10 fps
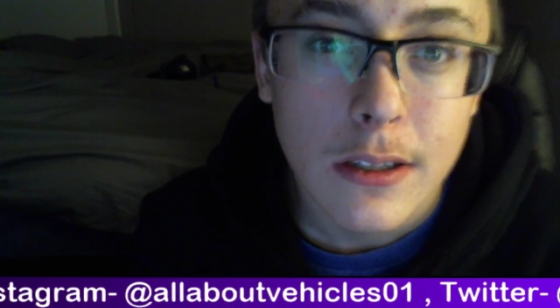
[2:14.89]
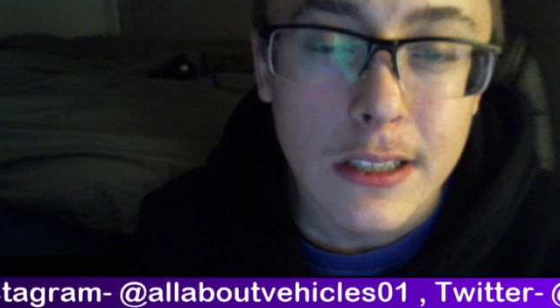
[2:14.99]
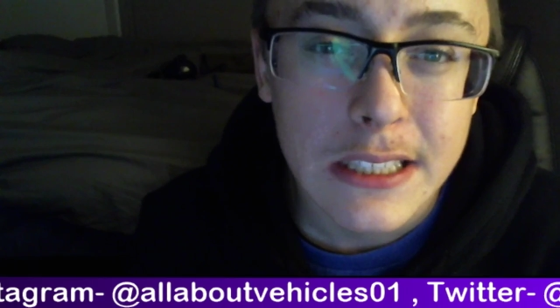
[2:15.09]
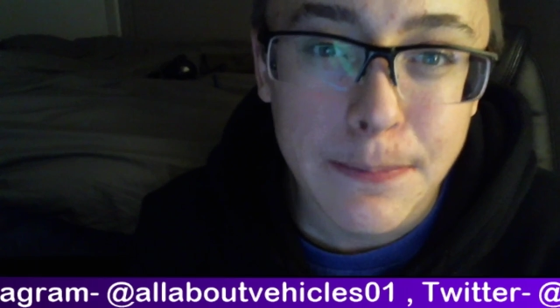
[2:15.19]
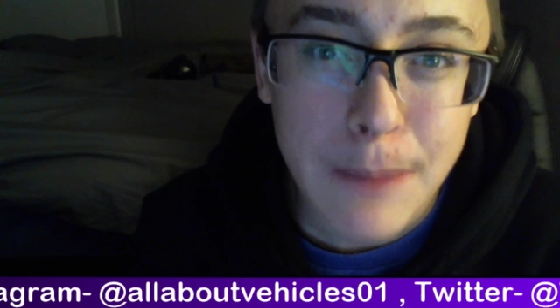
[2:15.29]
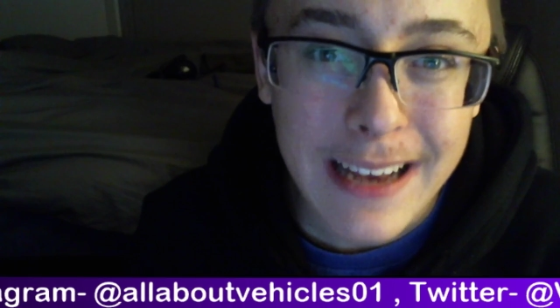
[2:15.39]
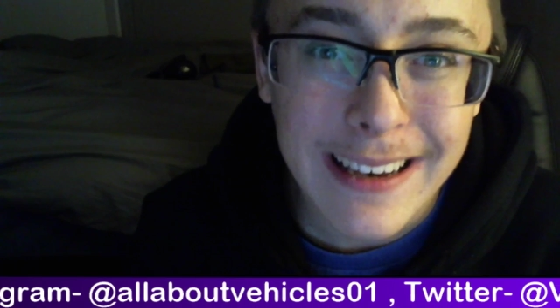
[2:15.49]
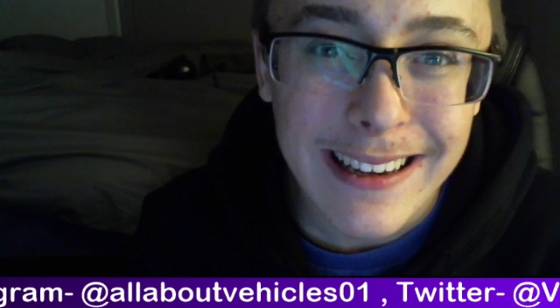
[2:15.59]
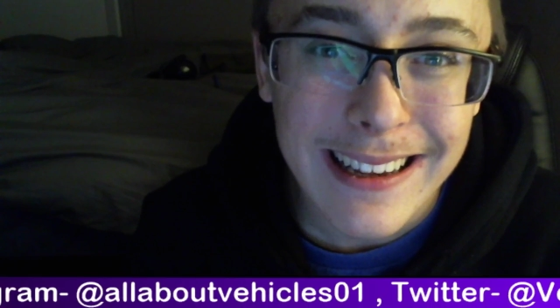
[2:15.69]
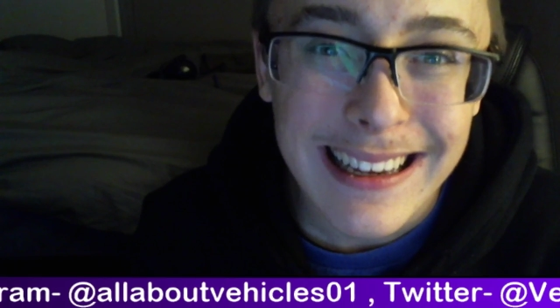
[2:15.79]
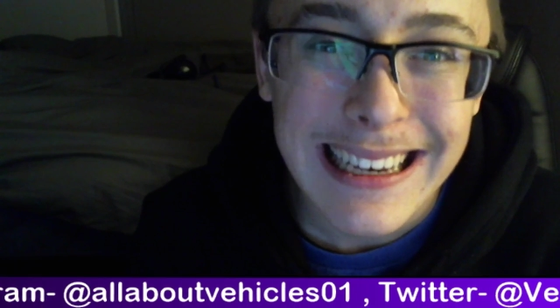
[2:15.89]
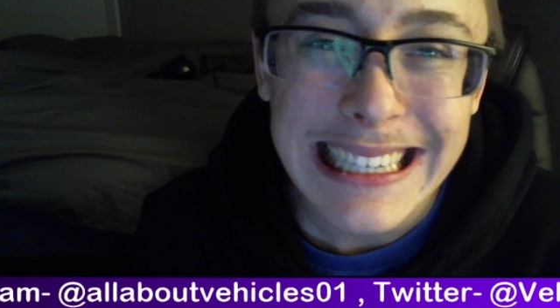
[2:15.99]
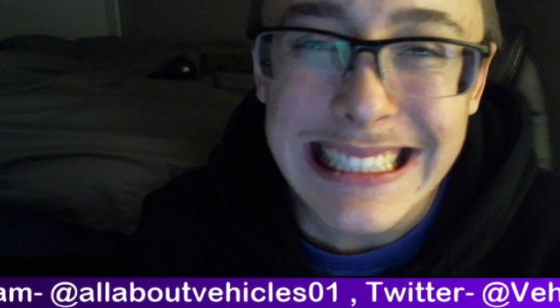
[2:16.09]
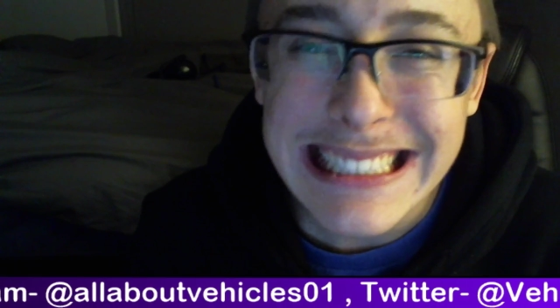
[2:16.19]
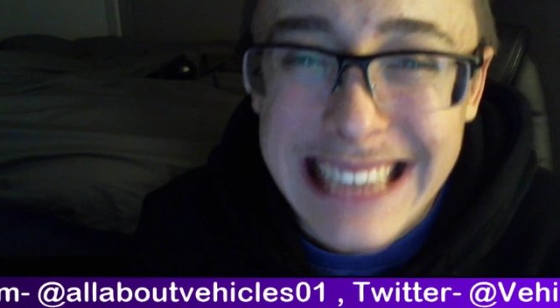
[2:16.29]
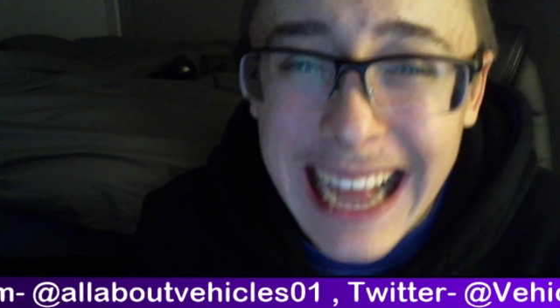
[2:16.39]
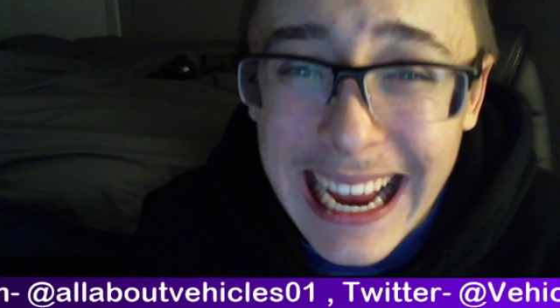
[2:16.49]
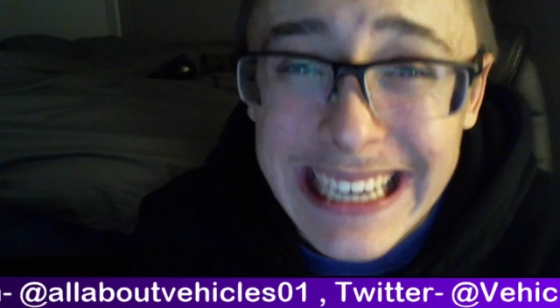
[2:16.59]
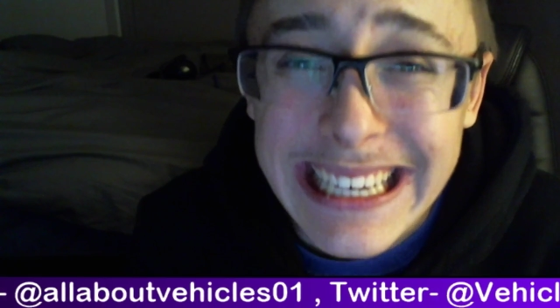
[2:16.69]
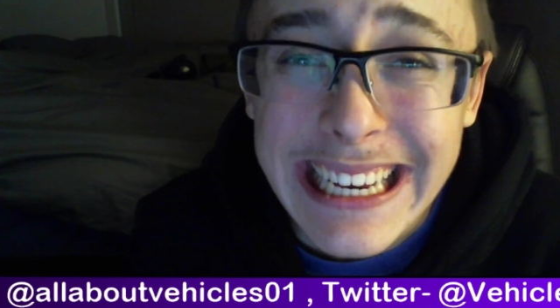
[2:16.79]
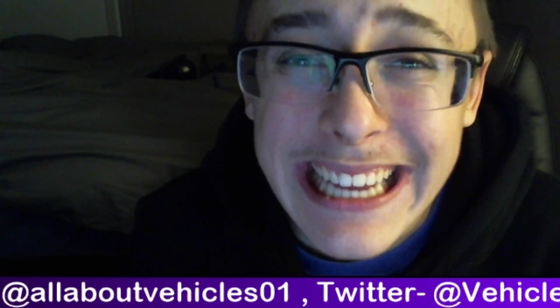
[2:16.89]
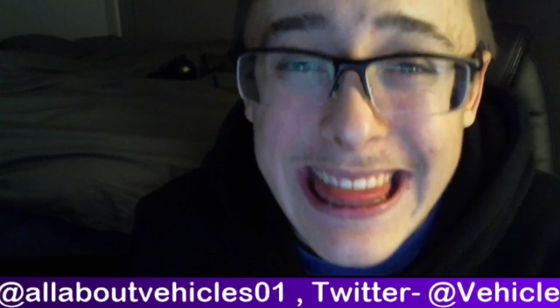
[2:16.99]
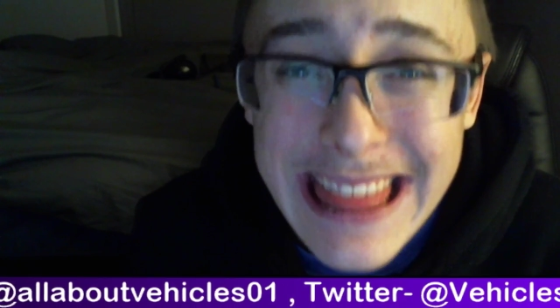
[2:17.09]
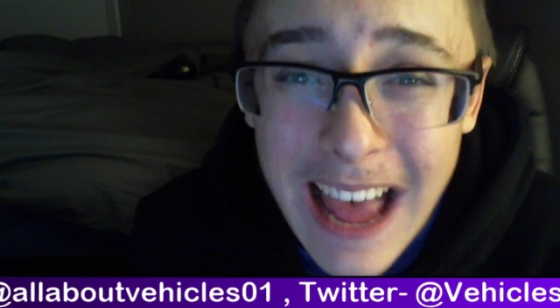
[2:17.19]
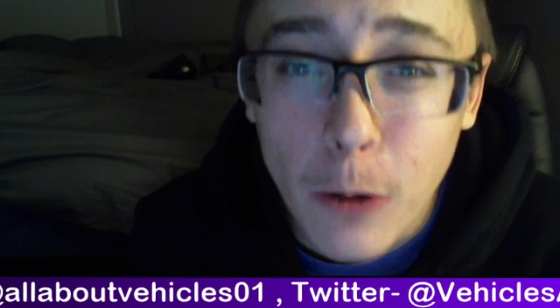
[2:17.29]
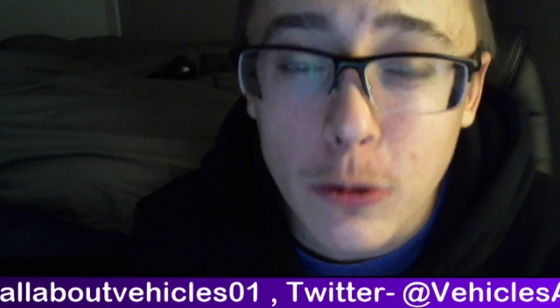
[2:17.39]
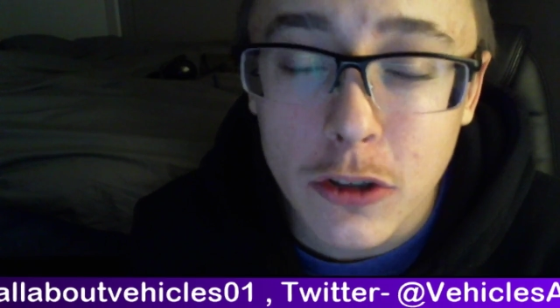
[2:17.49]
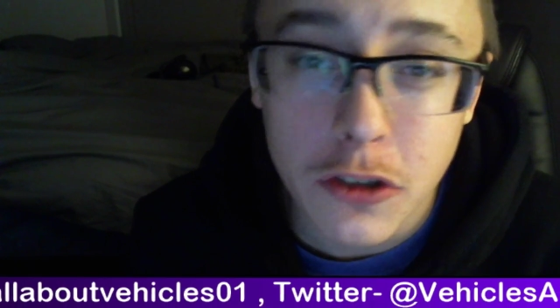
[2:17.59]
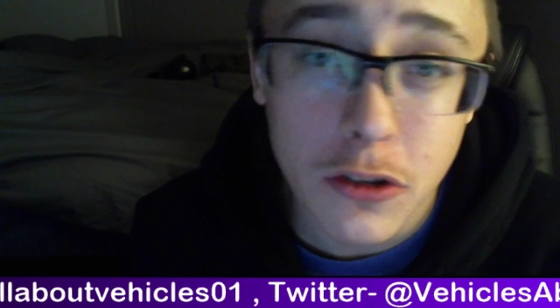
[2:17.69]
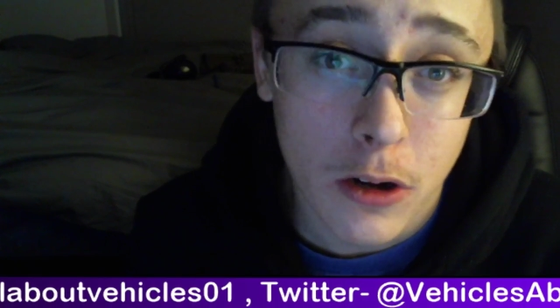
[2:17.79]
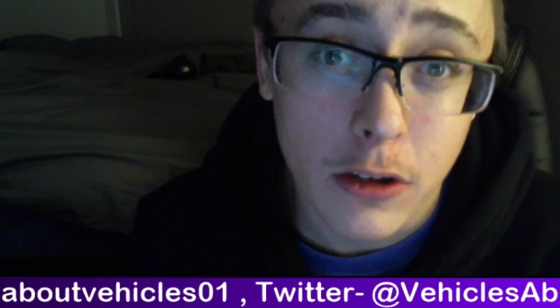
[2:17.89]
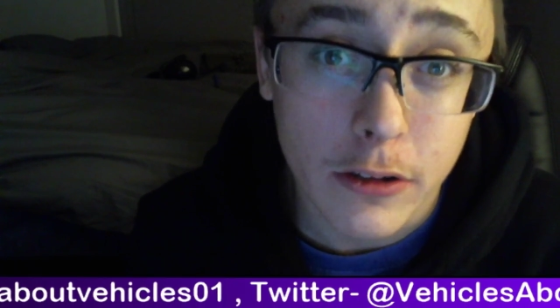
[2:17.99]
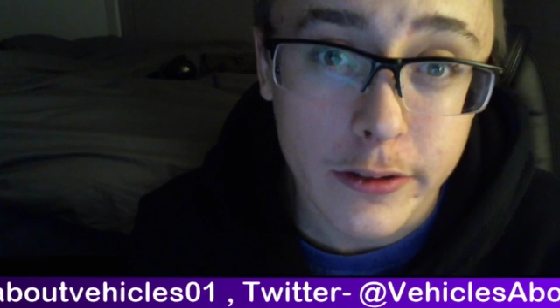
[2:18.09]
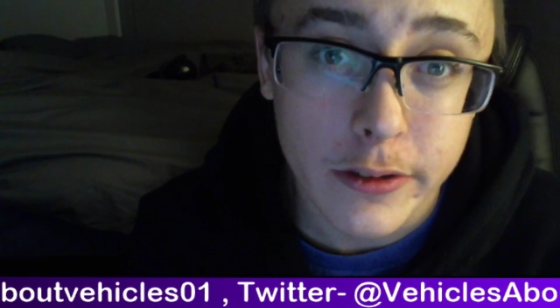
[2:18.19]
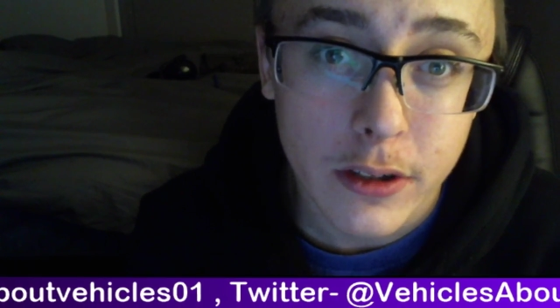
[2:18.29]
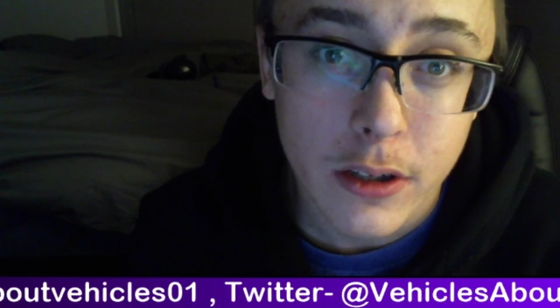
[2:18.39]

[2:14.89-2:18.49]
spend $90,000